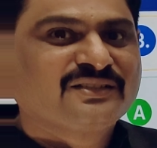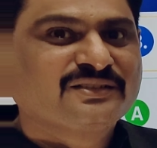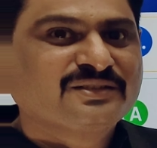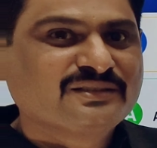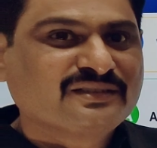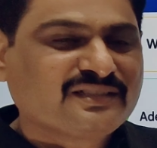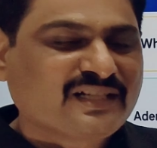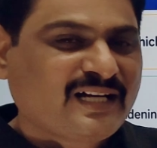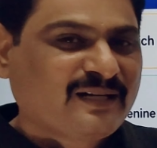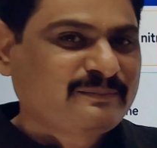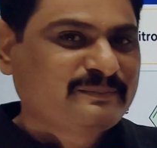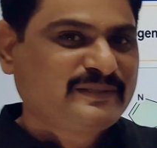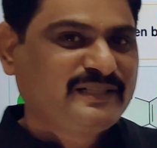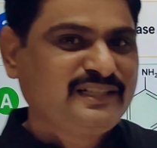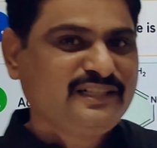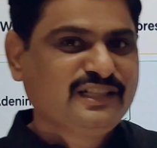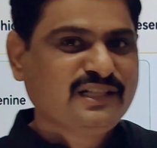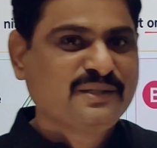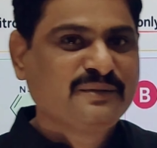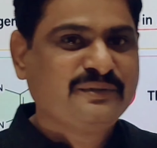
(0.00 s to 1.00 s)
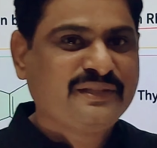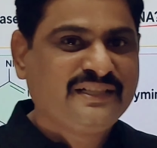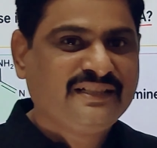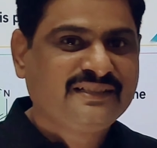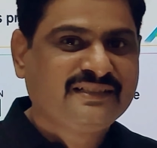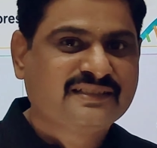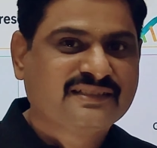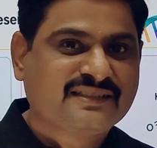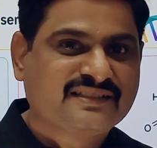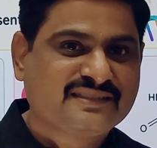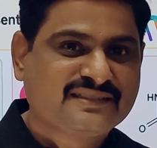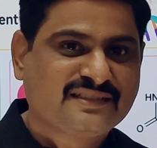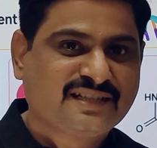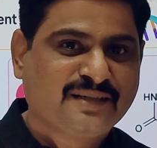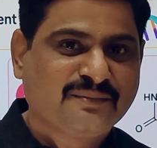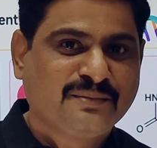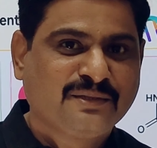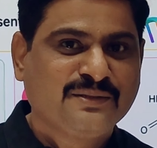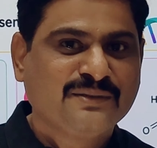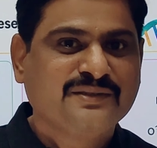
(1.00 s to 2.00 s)
So up till now we discussed
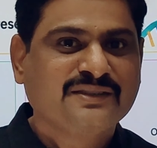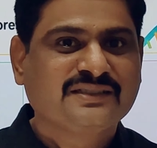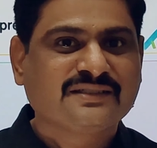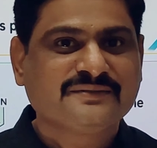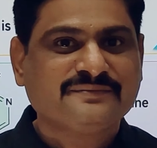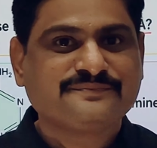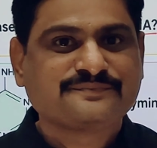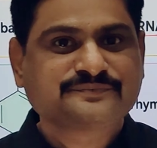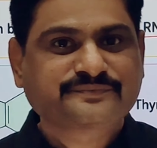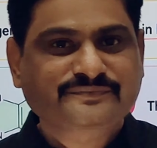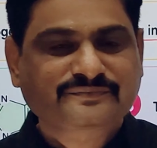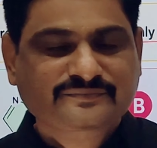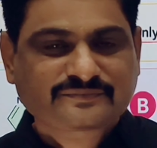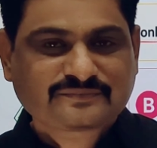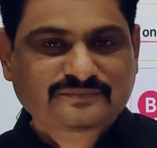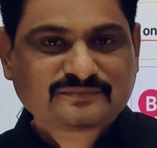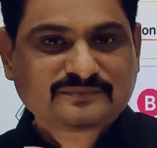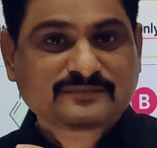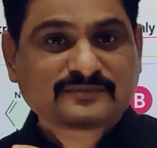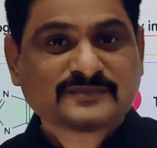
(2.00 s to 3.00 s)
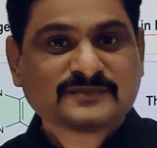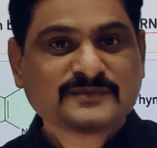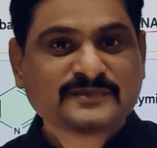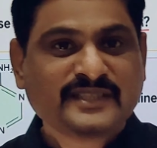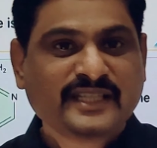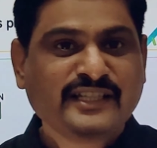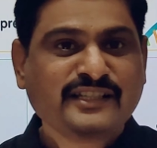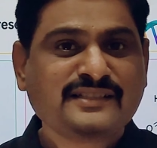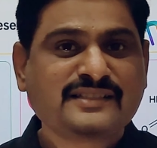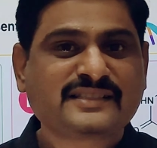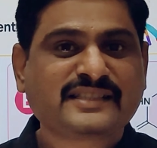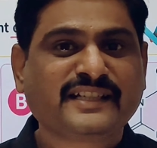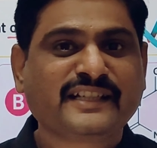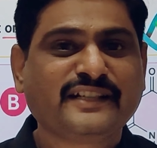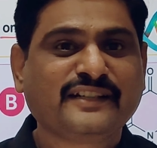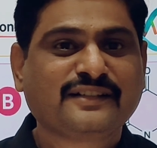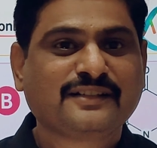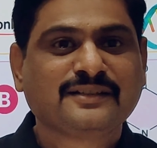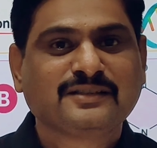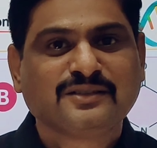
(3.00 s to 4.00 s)
about in
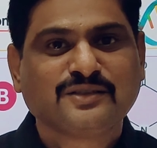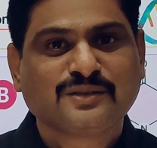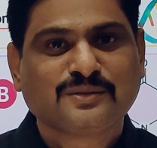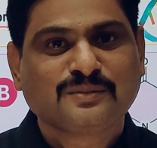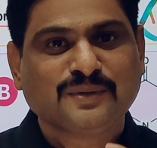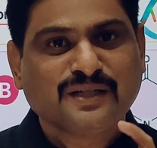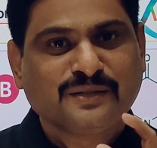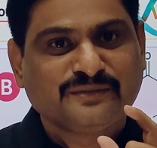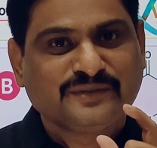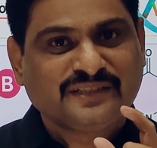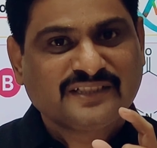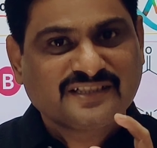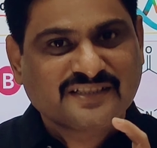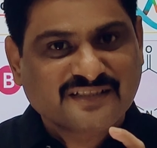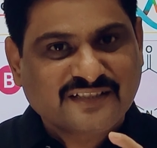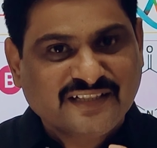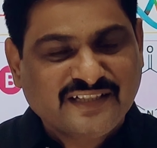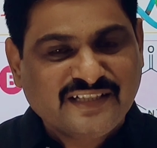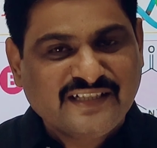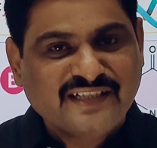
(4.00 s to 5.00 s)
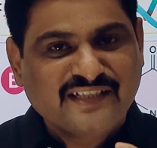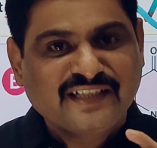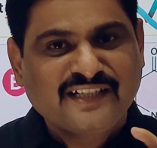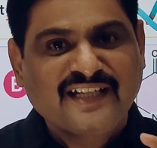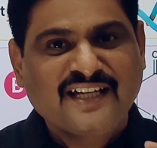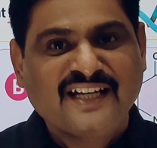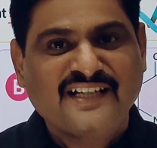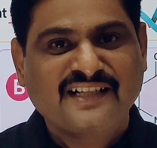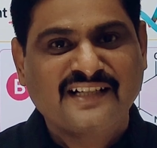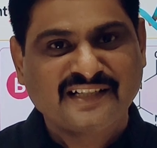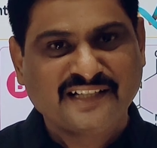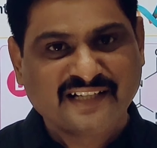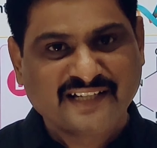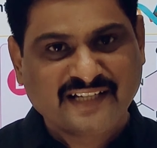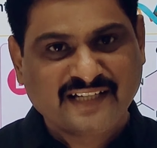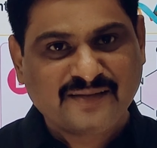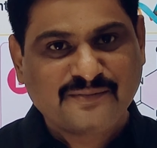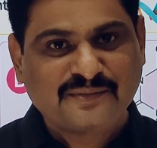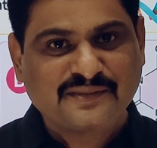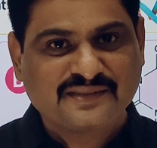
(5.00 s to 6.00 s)
central dogma which DNA
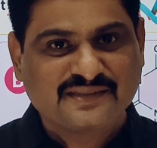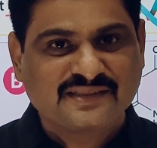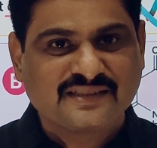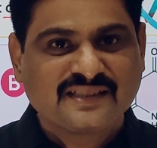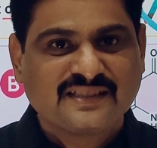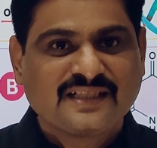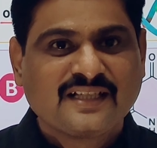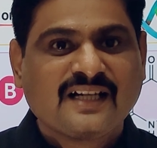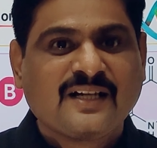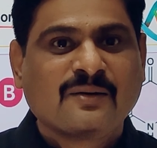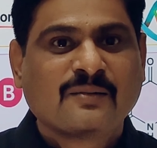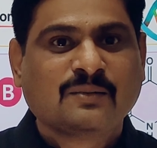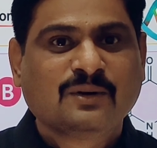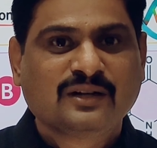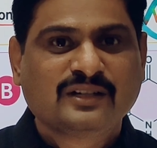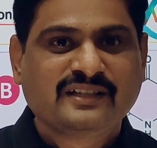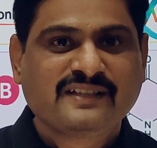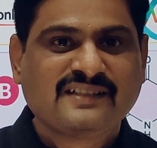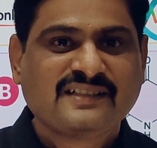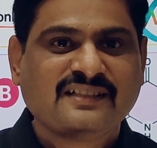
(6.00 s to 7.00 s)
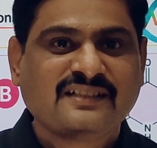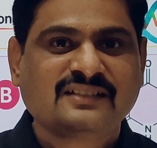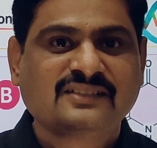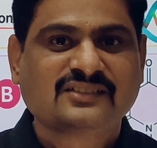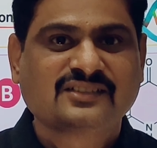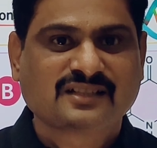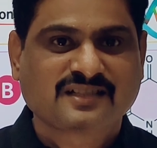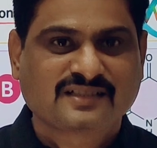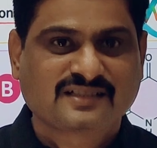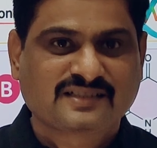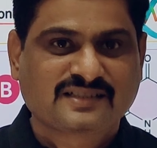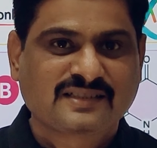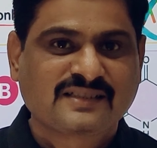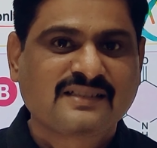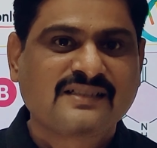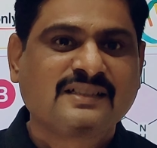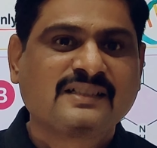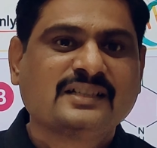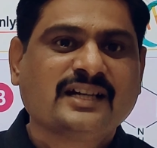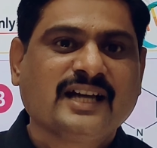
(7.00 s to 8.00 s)
RNA helps, what is their
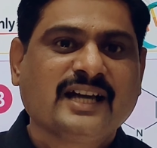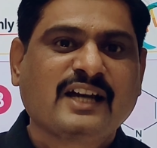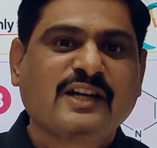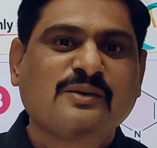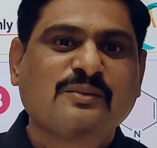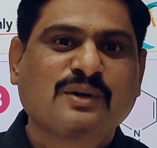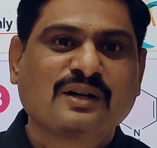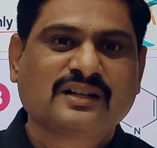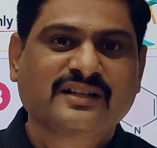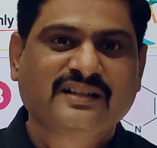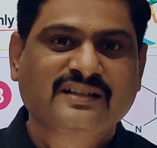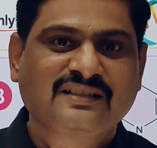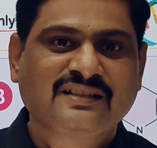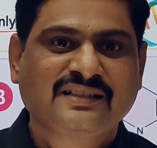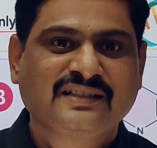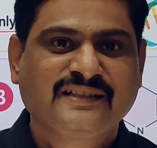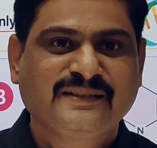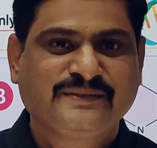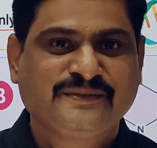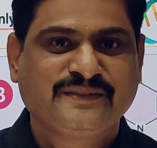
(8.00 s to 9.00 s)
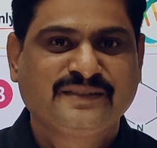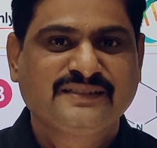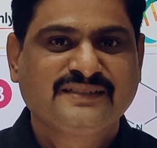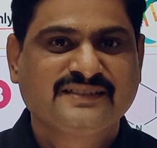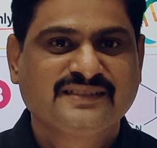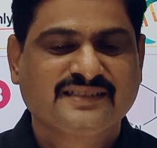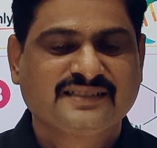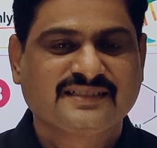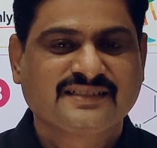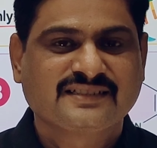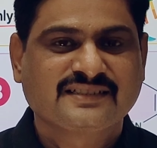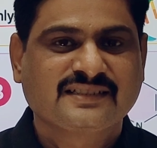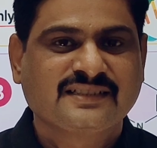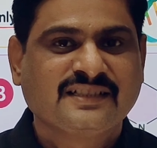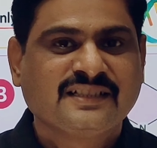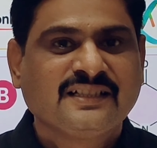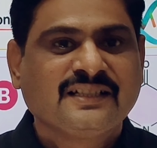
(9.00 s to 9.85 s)
structure and what are their differences.